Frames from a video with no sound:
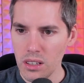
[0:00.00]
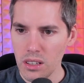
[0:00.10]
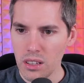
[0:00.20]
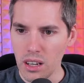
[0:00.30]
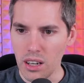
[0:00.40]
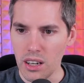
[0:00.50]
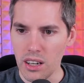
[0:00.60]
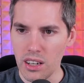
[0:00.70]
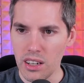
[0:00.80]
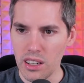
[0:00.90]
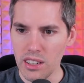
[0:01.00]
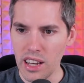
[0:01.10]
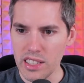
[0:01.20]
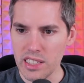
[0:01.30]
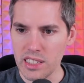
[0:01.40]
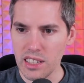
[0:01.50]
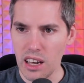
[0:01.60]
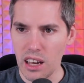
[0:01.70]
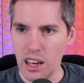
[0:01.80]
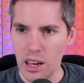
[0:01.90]
Uh, next
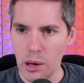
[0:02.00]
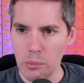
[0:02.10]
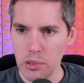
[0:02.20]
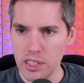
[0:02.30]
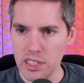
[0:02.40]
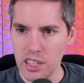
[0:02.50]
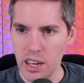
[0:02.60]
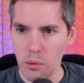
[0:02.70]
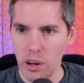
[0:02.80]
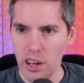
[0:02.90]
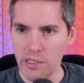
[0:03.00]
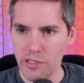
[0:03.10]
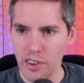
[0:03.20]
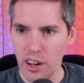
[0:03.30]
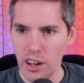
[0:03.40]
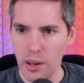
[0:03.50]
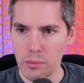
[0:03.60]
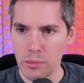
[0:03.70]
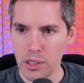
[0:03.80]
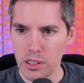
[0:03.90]
up, let's take one
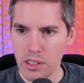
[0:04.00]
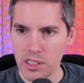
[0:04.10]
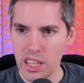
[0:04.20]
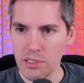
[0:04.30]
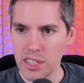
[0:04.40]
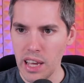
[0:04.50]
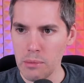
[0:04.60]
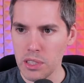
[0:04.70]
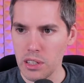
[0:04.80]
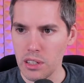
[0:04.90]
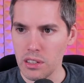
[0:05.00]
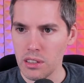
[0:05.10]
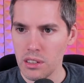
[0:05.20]
from David Sampson.